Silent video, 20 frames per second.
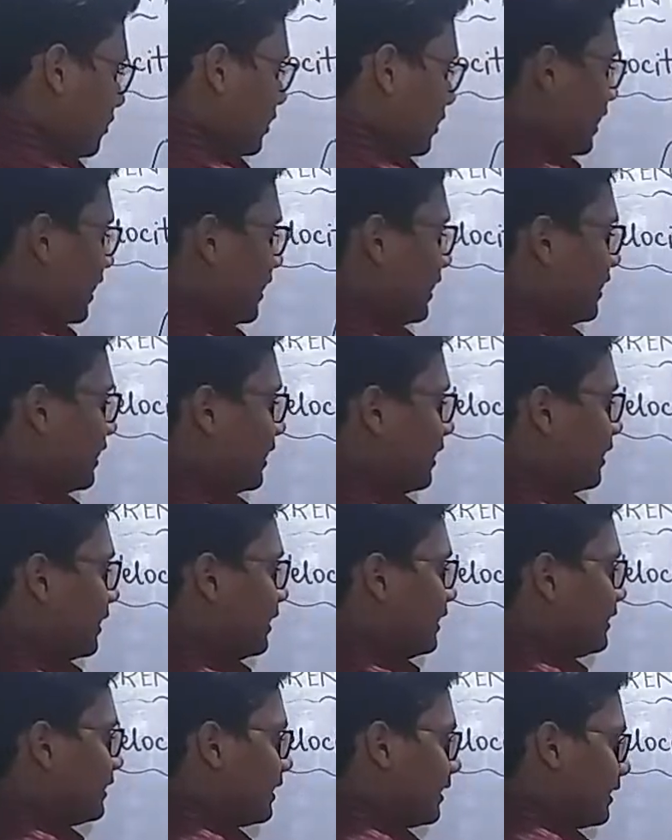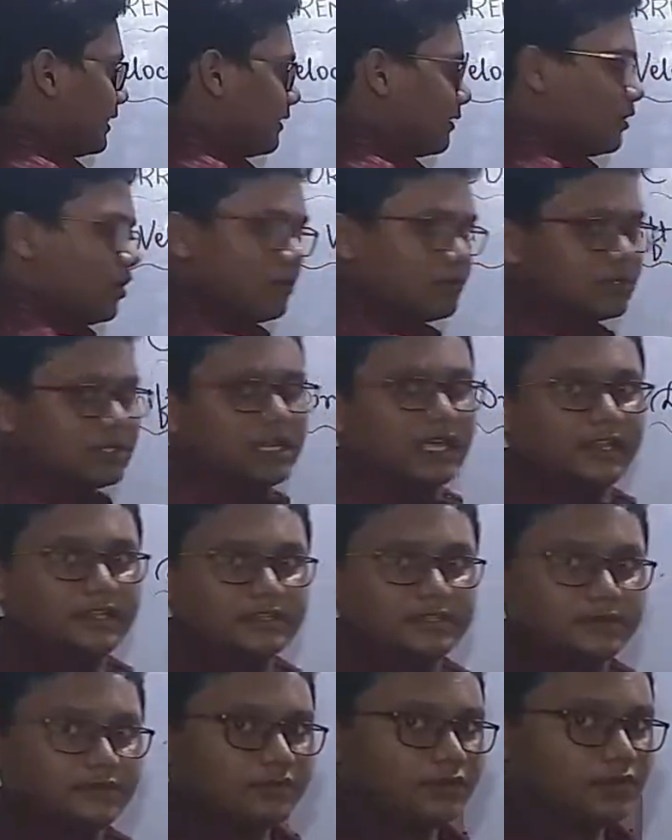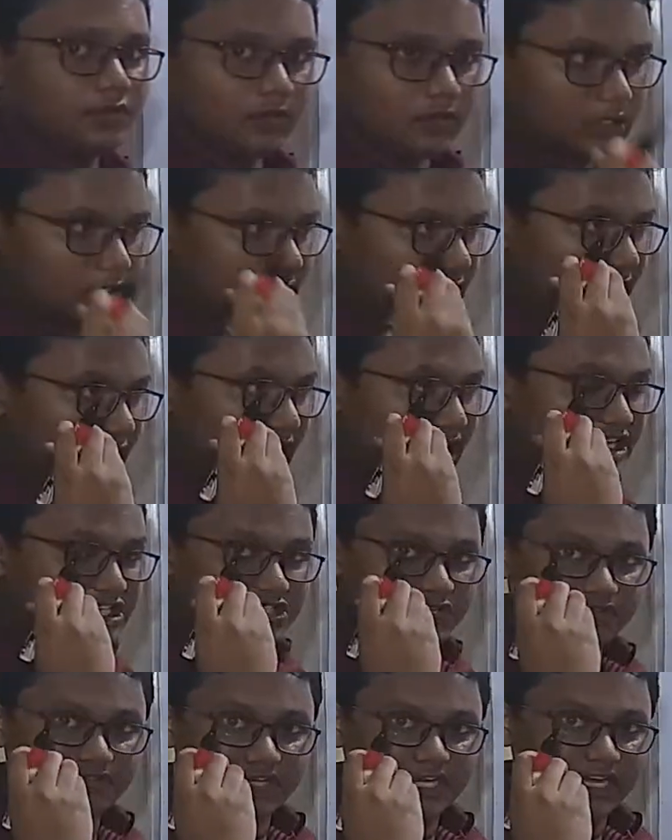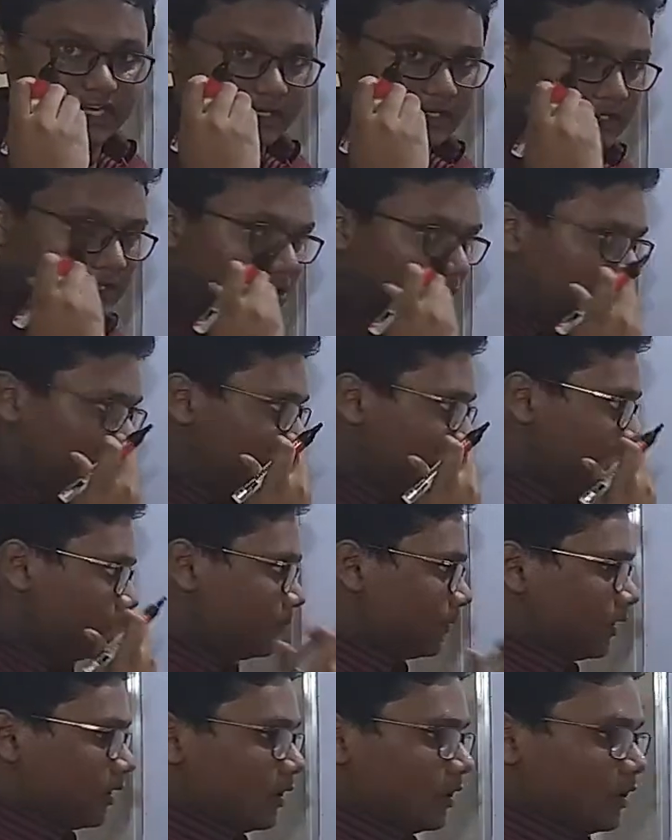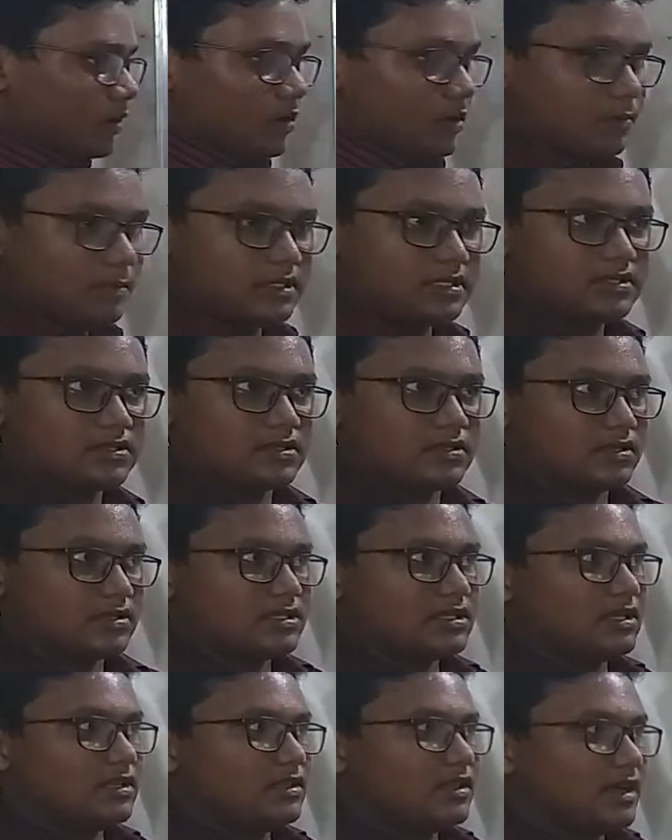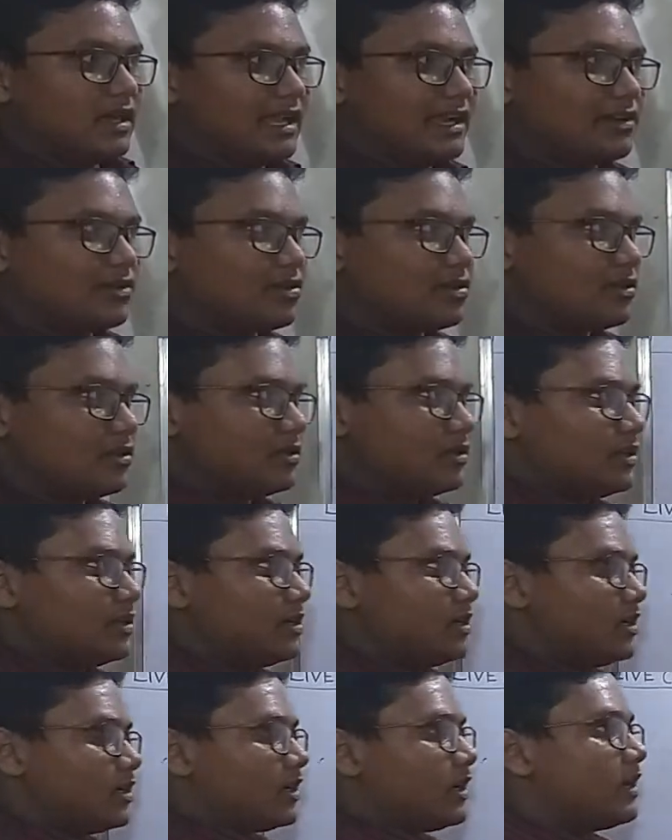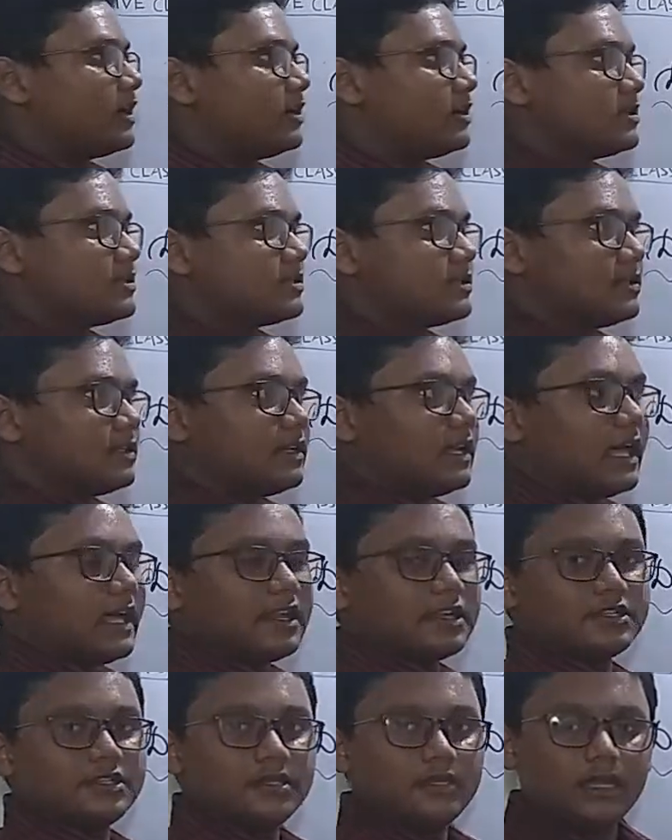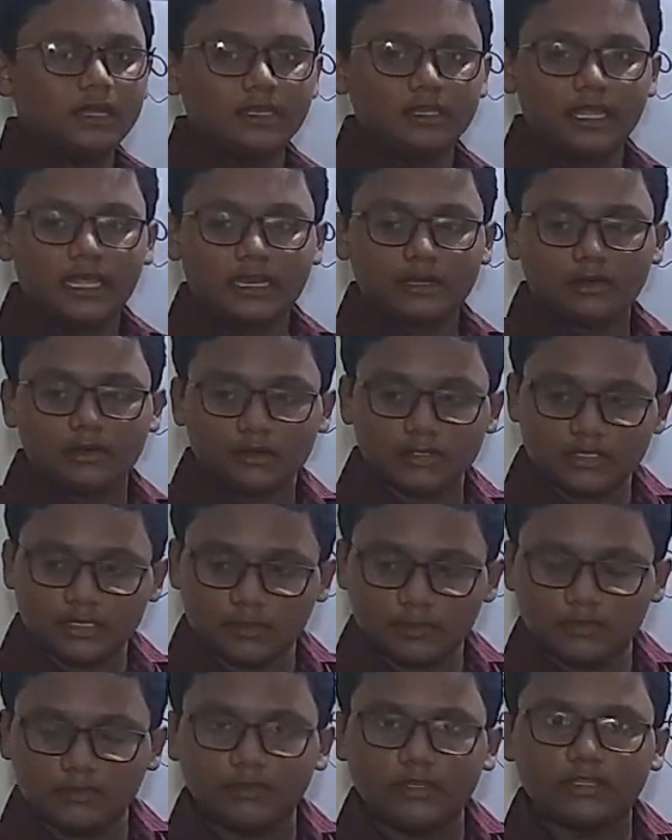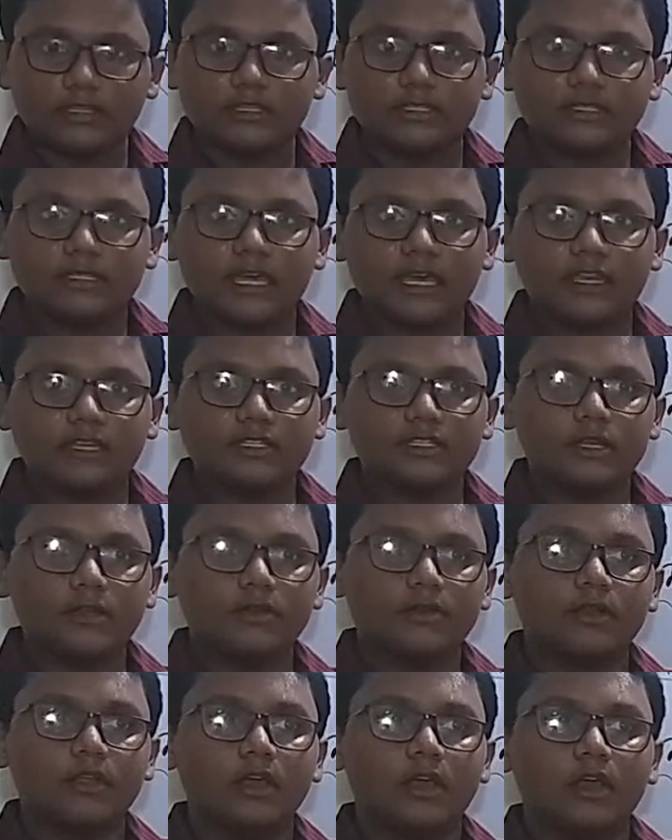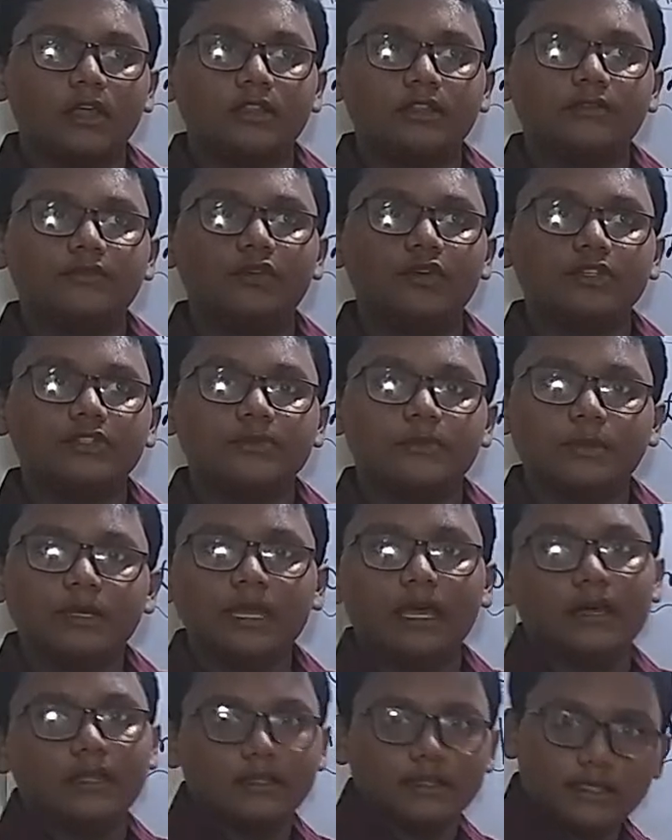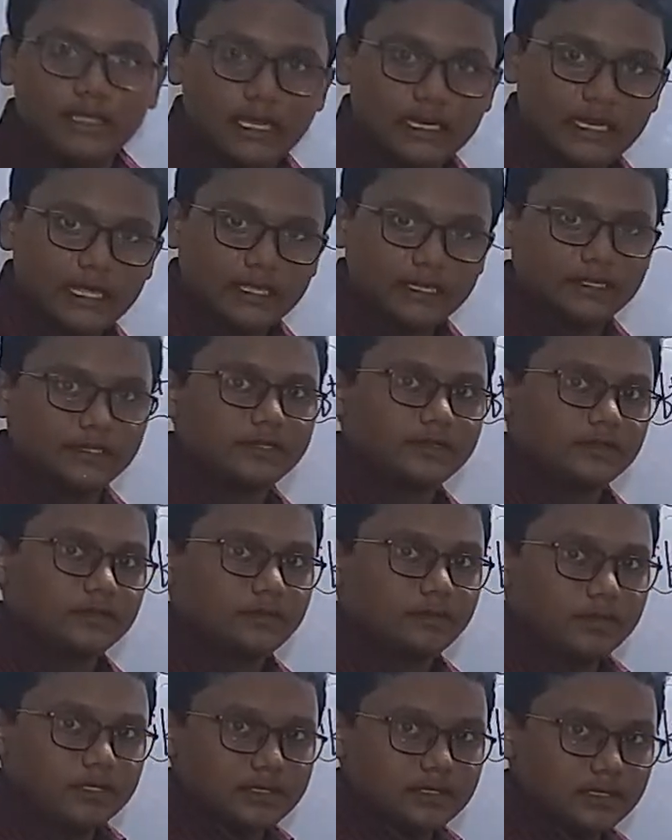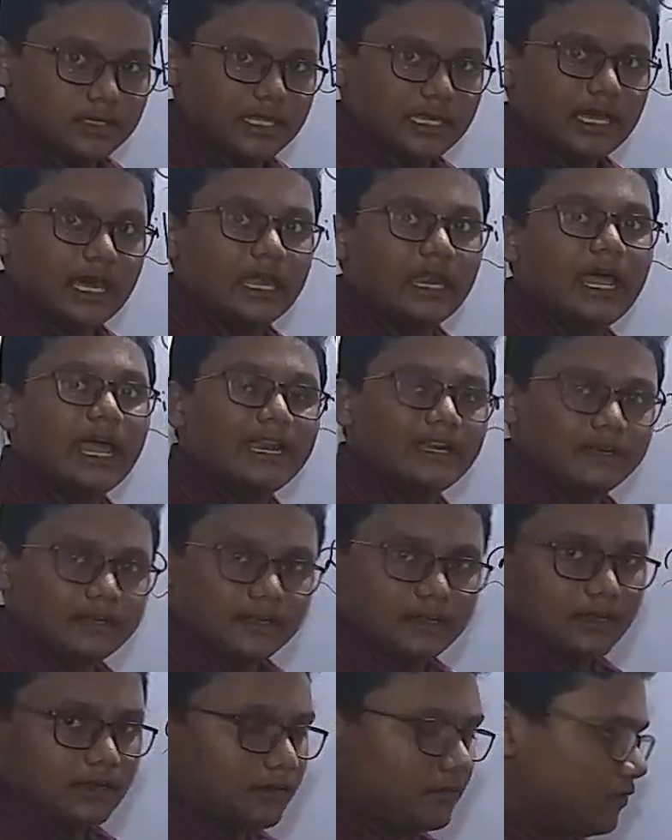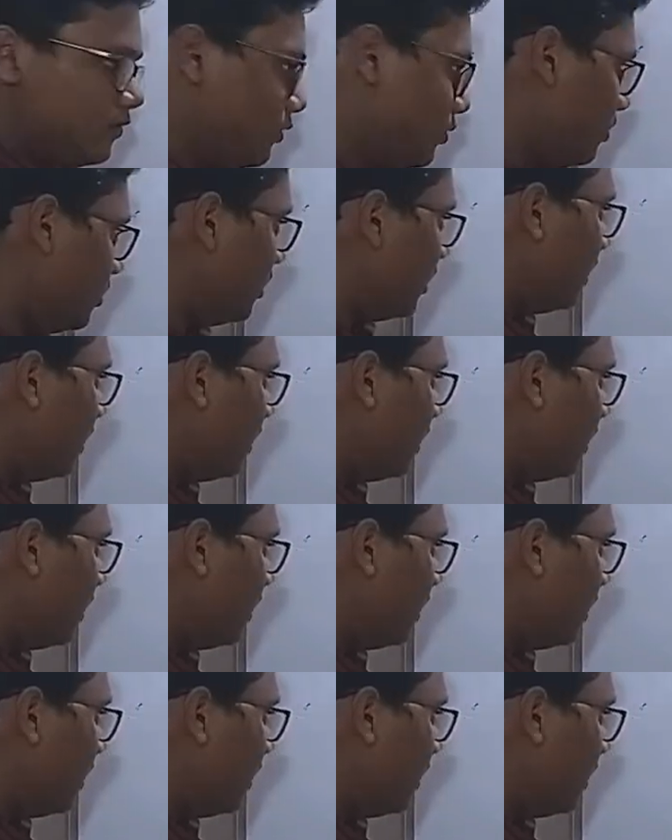in the opposite direction, in the direction of the current. Okay, means see the current is in the direction and the electrons are moving in this direction, and the force will be in that direction. Means the electric current flow